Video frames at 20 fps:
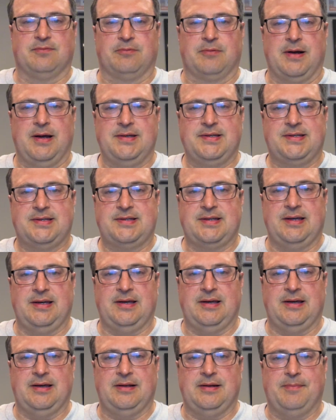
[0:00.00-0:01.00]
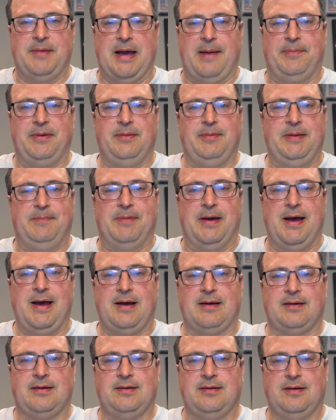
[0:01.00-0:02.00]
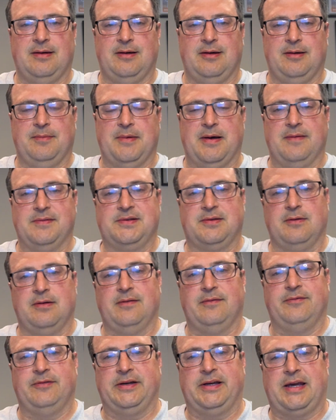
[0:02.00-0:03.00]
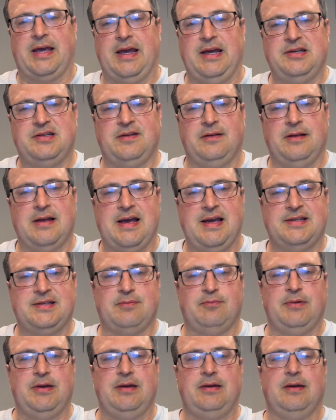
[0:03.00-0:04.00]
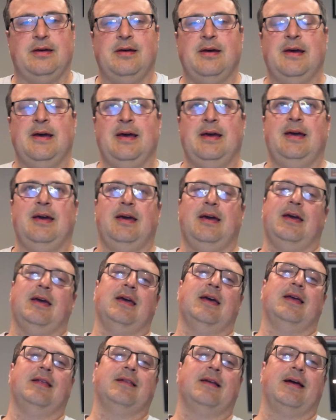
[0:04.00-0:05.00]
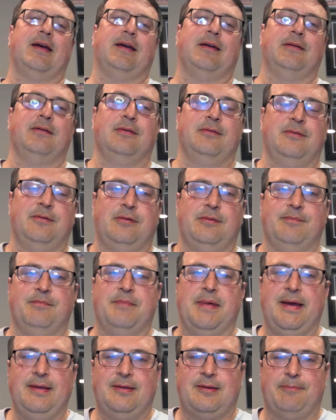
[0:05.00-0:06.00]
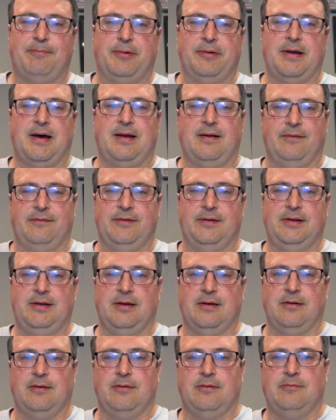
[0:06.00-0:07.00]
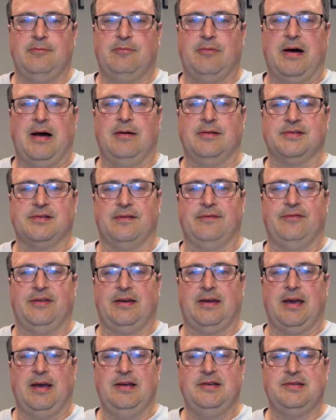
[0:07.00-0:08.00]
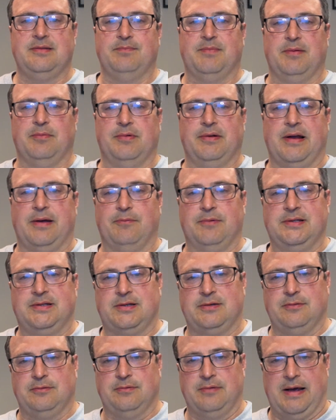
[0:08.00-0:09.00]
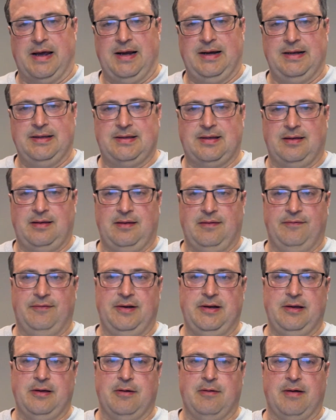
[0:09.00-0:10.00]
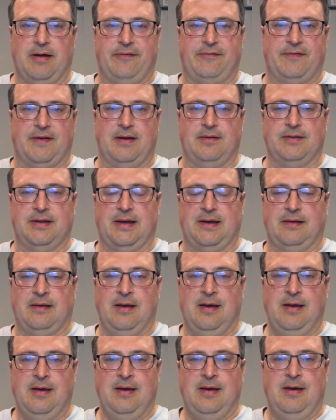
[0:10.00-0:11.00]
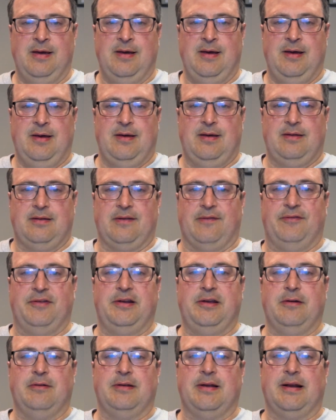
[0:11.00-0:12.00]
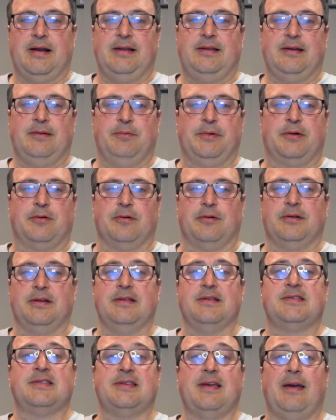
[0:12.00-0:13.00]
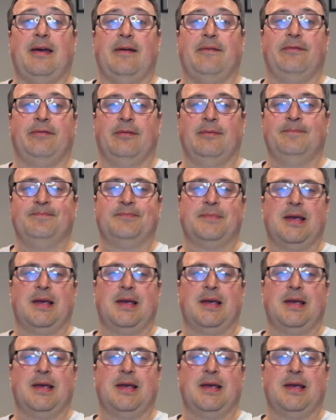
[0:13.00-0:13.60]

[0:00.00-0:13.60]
Russ, and I'm happy to be back. I was going on vacation last week, and I meant to put out a video while I was on vacation, but when I went to edit the video, I found that the video that I did record didn't save.